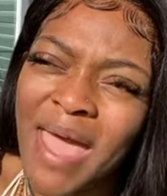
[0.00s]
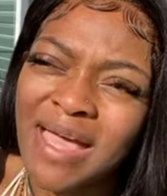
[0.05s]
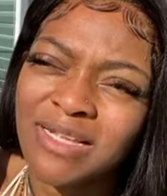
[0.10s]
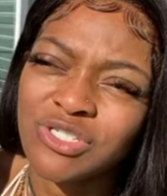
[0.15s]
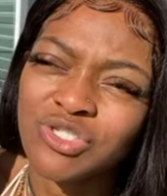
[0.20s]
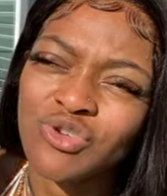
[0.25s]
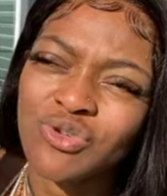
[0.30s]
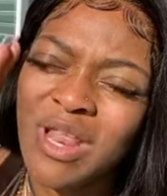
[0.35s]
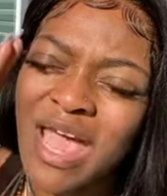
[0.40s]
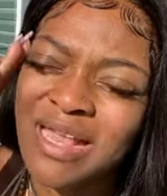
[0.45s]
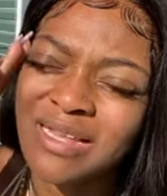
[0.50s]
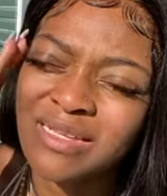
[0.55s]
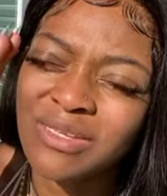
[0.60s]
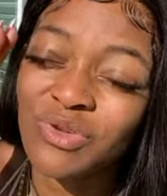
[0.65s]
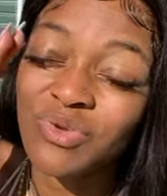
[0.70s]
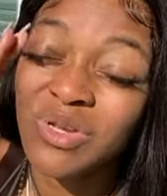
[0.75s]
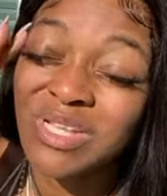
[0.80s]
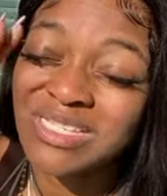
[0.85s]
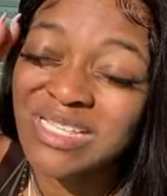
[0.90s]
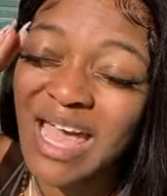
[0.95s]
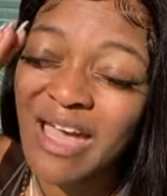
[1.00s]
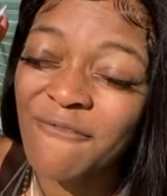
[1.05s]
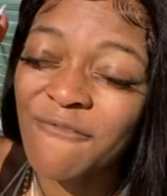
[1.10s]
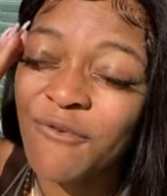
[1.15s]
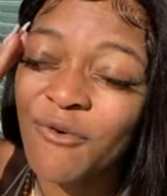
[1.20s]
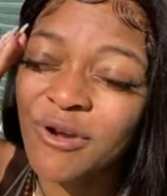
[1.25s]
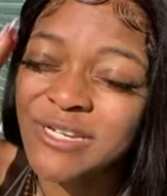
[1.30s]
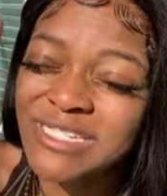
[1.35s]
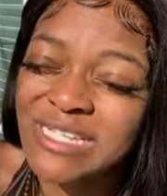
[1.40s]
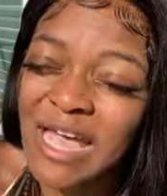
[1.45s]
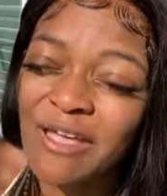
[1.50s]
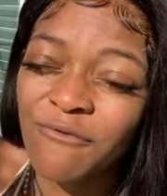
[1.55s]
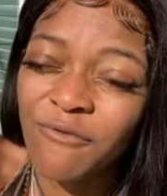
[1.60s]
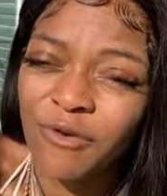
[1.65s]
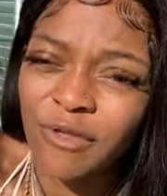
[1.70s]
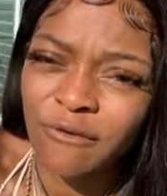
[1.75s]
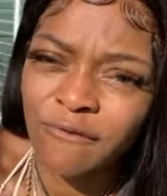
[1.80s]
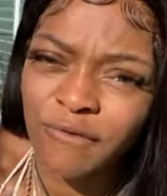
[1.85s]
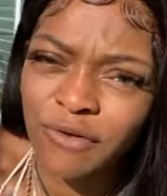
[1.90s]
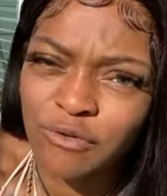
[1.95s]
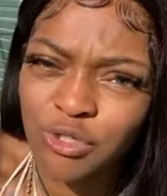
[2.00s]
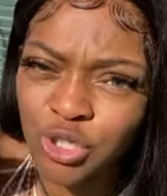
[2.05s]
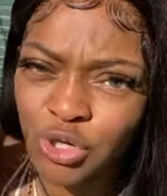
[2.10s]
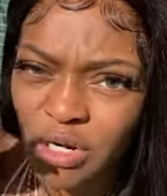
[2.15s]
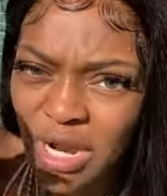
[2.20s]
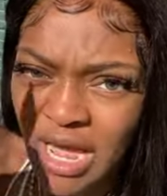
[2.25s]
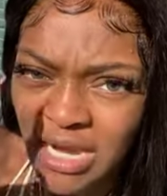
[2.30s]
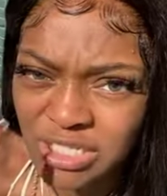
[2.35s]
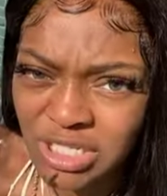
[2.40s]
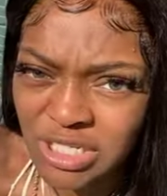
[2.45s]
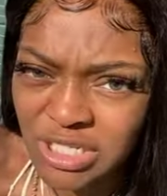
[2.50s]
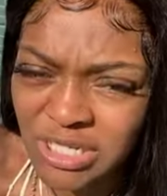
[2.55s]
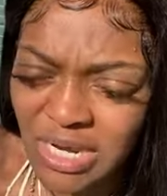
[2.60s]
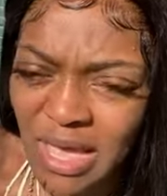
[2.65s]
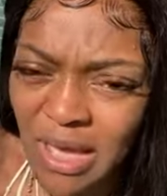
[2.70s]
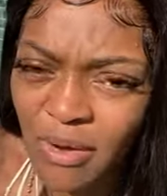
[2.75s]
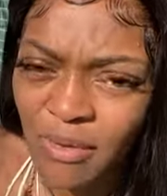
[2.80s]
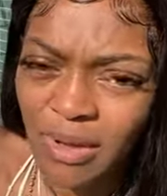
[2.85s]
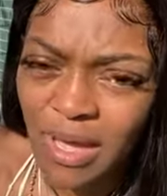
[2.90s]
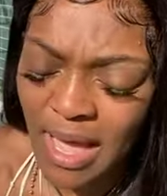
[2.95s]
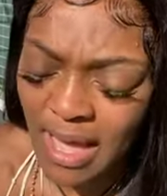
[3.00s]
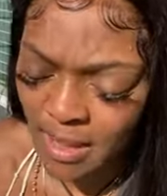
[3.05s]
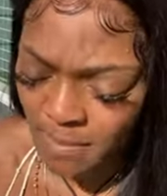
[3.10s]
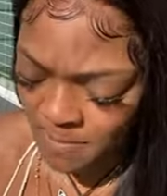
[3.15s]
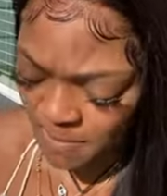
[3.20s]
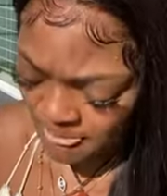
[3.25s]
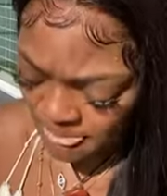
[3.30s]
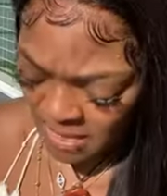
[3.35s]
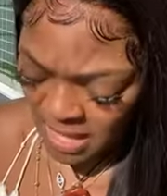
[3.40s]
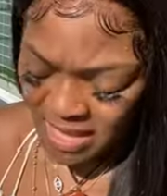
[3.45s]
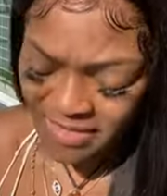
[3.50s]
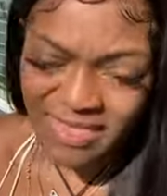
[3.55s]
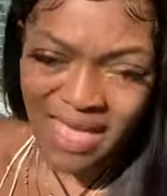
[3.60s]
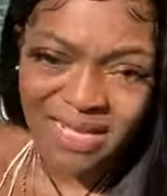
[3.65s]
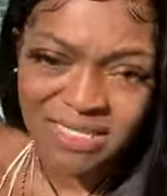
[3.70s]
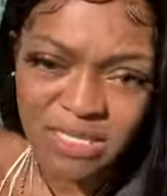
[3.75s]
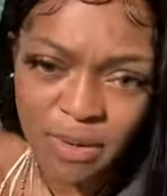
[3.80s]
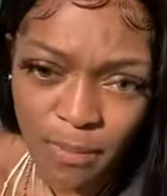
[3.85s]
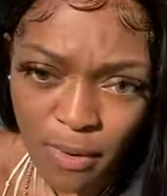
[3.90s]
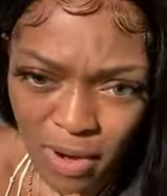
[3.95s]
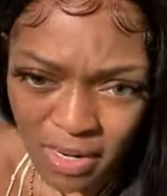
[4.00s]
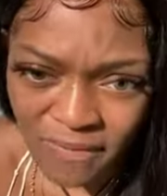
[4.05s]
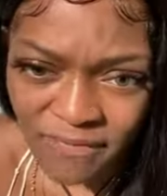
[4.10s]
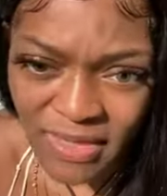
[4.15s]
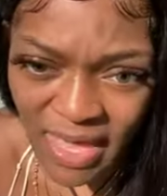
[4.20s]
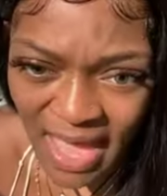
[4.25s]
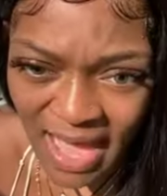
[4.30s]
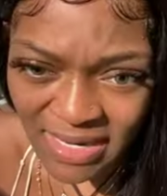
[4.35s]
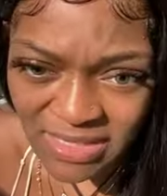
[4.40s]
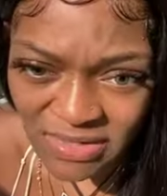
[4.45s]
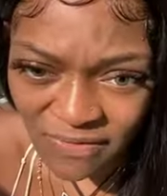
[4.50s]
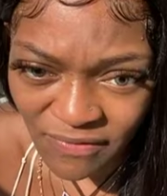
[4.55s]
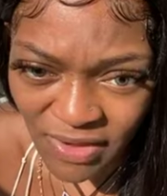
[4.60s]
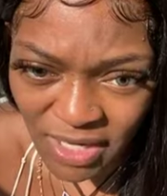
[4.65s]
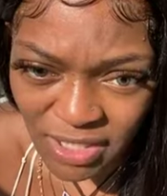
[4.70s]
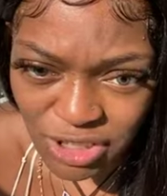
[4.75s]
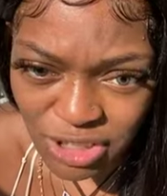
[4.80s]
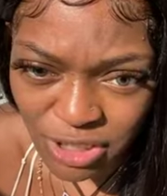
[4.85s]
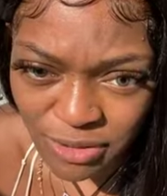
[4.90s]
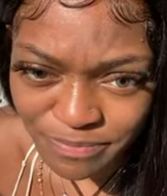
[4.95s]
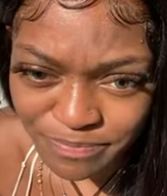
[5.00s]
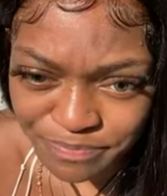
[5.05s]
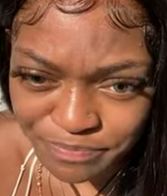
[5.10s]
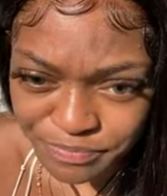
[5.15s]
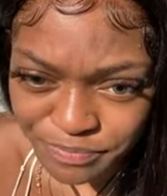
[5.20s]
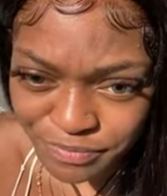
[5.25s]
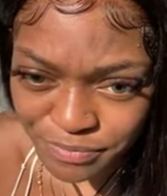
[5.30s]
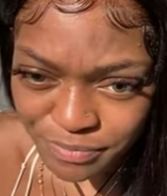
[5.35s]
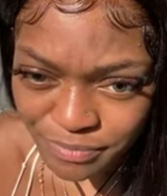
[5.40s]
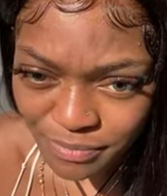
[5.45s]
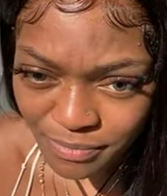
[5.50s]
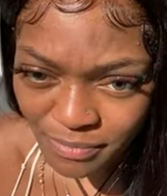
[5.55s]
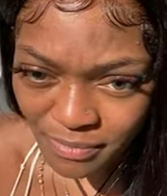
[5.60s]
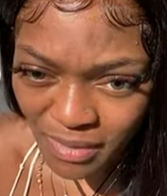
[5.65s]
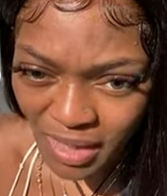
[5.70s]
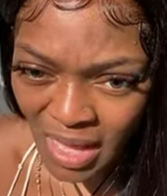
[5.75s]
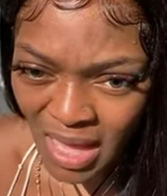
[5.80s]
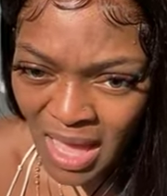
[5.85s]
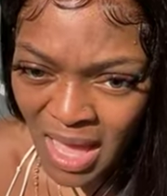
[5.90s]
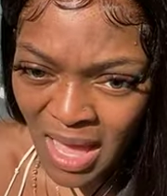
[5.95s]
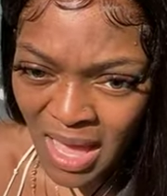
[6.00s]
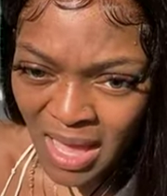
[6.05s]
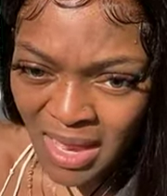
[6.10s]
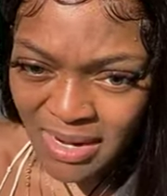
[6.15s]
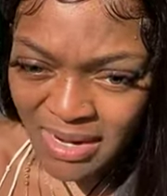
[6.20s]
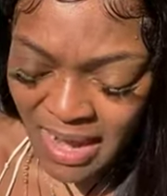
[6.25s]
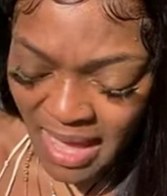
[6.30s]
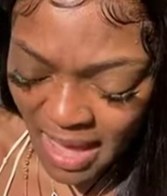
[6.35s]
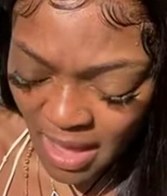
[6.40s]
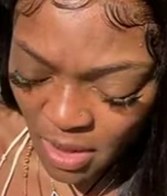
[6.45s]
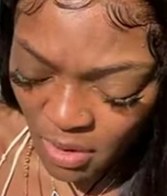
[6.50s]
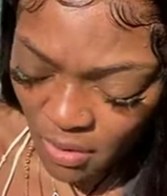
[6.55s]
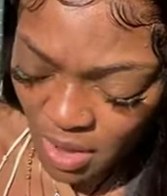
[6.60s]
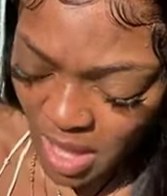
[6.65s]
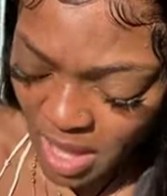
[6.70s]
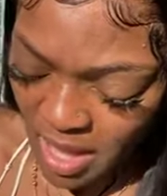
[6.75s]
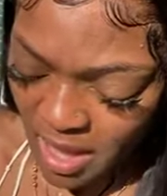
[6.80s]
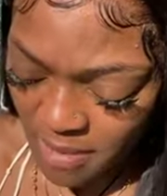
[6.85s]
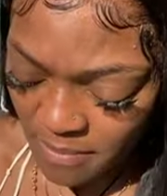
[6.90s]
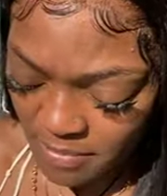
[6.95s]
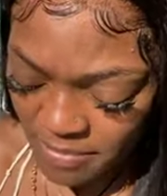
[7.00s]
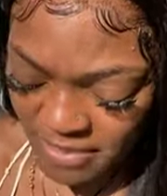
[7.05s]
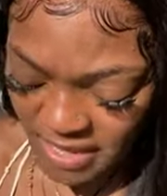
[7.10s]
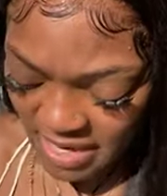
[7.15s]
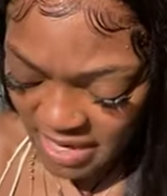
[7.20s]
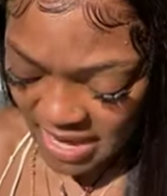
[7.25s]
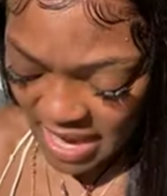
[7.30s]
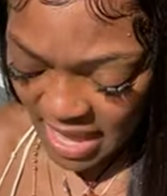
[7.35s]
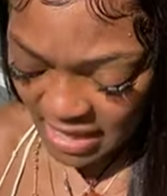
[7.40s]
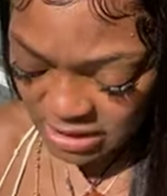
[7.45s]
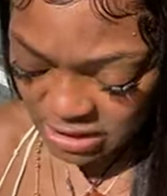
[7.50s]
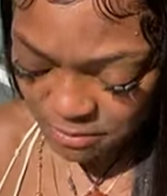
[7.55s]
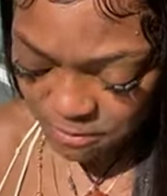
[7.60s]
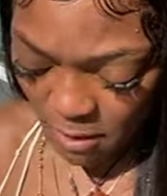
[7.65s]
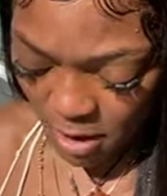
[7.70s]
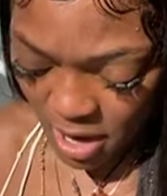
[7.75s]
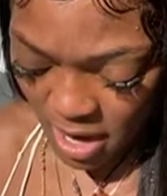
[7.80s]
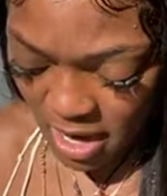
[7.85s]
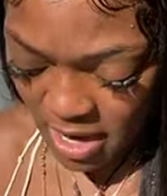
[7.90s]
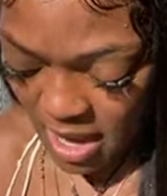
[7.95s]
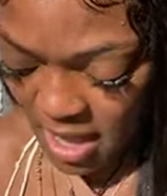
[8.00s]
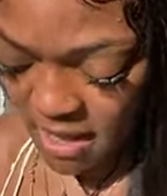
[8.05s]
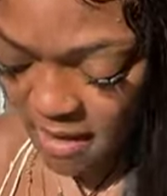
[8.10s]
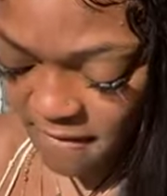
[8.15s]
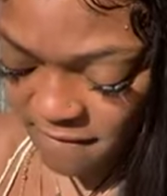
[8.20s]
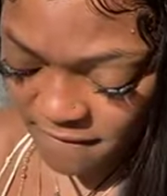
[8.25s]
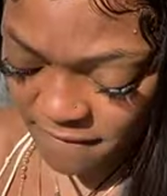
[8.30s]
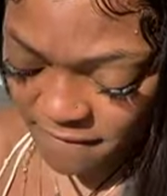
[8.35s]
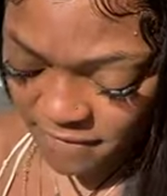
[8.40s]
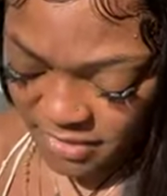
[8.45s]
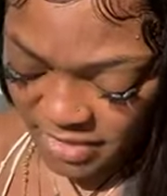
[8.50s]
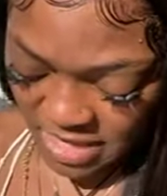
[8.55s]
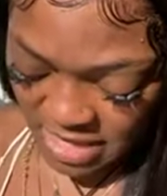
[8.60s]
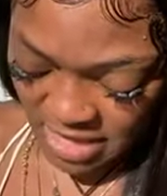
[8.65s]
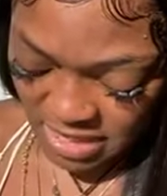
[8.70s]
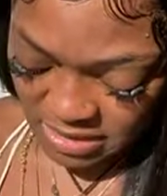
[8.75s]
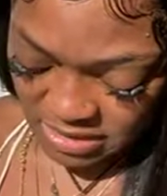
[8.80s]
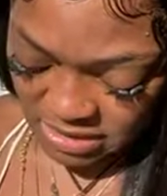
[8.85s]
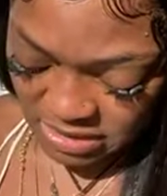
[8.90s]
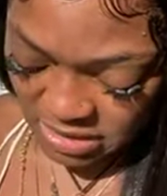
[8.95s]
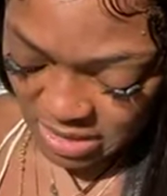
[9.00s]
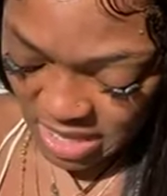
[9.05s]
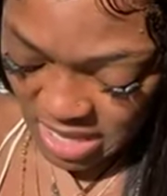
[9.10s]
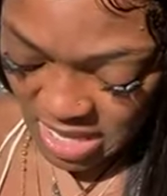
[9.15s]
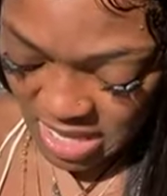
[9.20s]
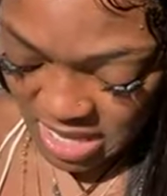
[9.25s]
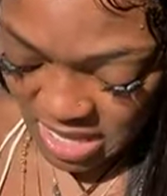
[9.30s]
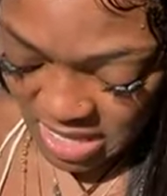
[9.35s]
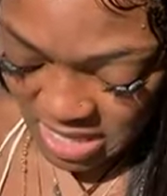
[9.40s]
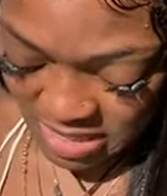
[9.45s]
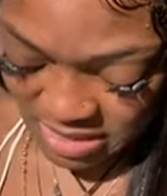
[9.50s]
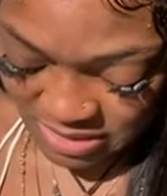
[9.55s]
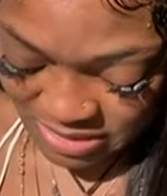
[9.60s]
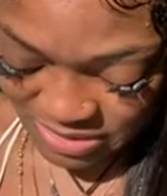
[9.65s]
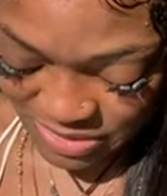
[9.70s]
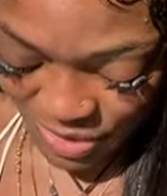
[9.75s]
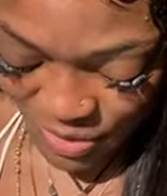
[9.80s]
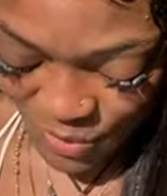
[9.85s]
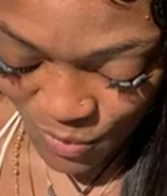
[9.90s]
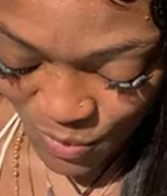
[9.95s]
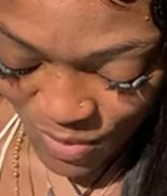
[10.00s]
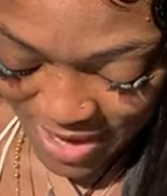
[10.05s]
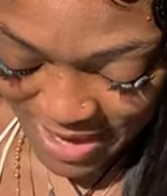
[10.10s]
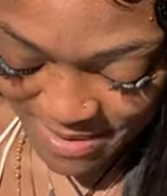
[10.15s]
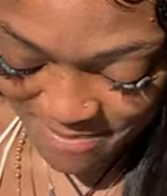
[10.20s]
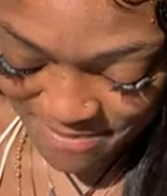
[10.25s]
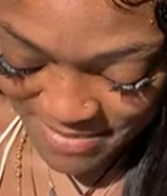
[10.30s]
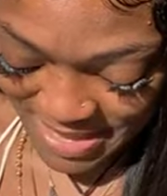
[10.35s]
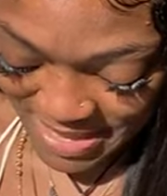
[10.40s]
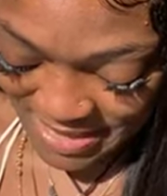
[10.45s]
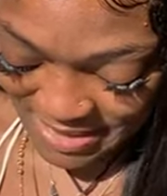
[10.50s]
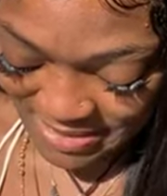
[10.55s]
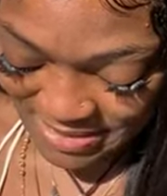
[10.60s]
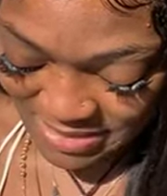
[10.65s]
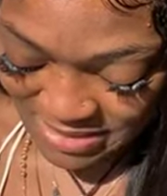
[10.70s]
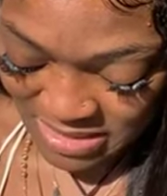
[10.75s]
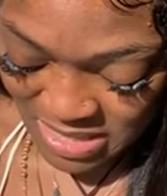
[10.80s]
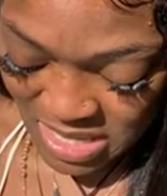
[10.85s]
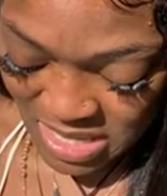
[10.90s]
you need to have foresight for the future, not just now, okay? That's a part of the activation. Now, the next part of this is what it means.